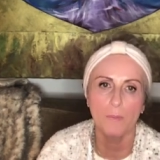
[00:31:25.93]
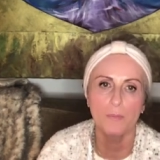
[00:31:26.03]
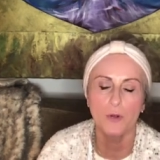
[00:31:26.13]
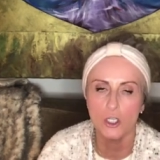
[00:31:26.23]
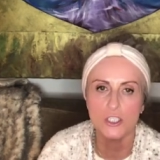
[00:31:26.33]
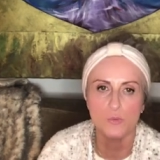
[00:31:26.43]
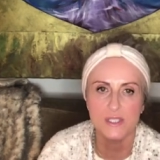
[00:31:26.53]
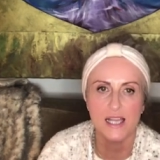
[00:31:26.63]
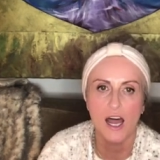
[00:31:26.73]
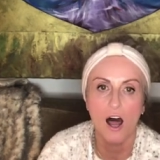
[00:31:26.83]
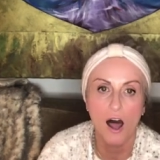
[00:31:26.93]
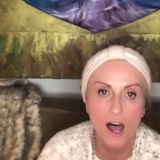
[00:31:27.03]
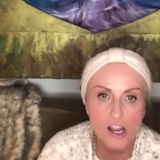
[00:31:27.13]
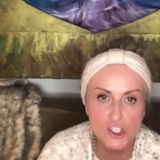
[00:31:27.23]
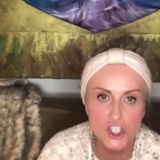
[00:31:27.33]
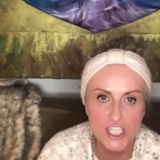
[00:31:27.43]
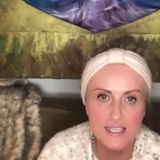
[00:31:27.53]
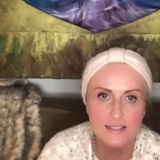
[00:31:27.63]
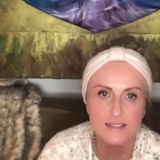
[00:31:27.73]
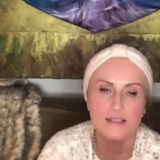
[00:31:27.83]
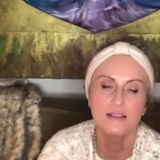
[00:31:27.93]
because it was a harshness.